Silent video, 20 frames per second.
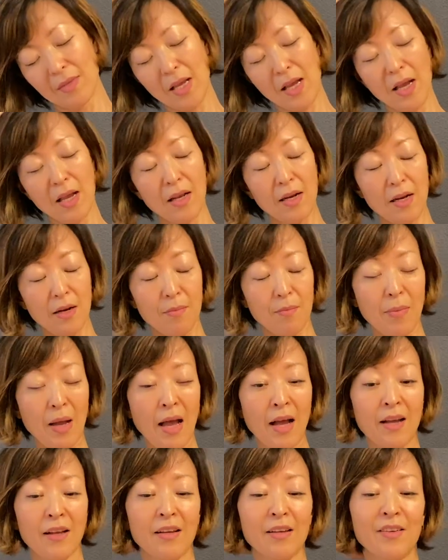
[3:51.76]
And then
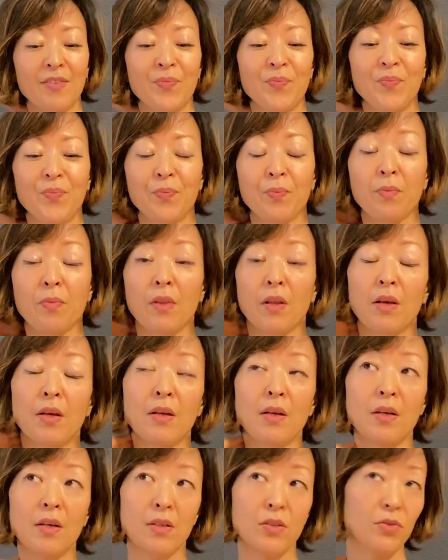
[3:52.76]
back.
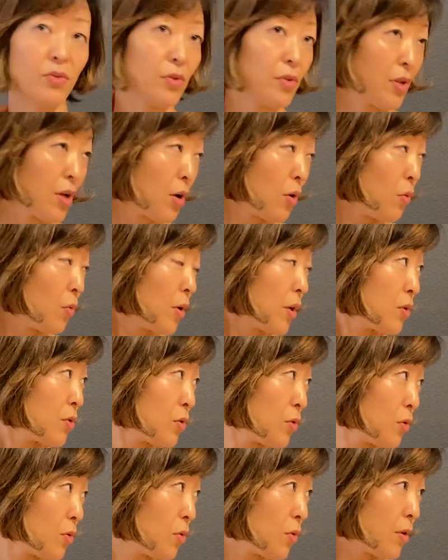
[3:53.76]
So now we
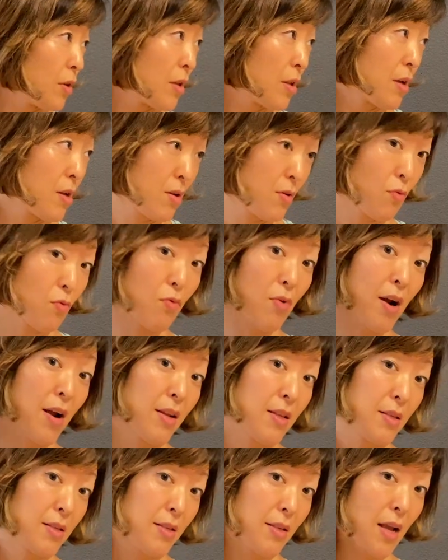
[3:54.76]
do on the
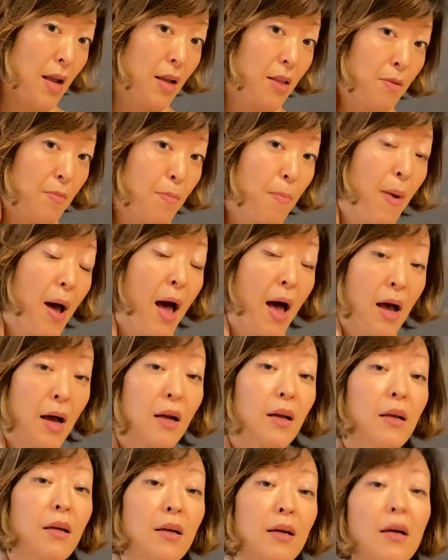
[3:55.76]
right side
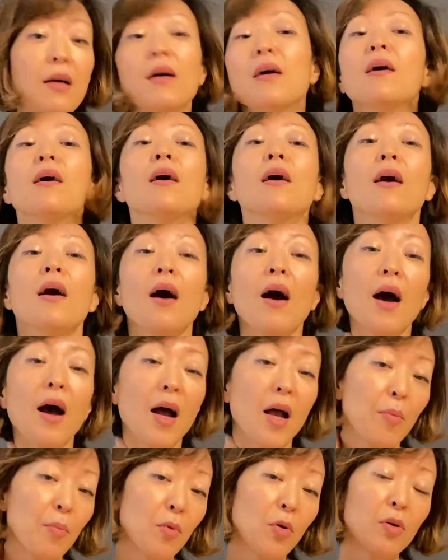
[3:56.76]
back.
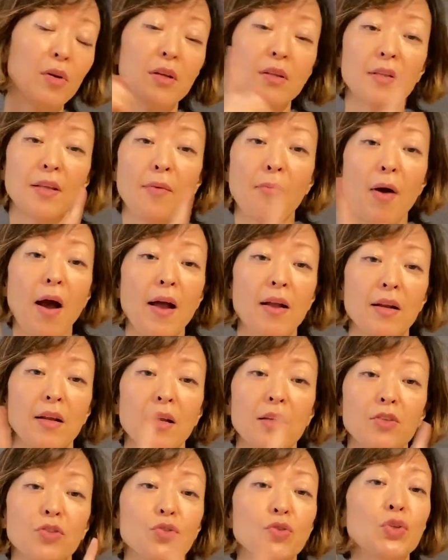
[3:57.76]
I'm gonna divide it
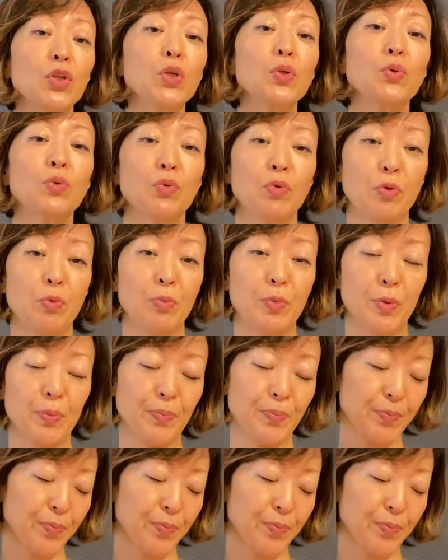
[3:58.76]
in two groups.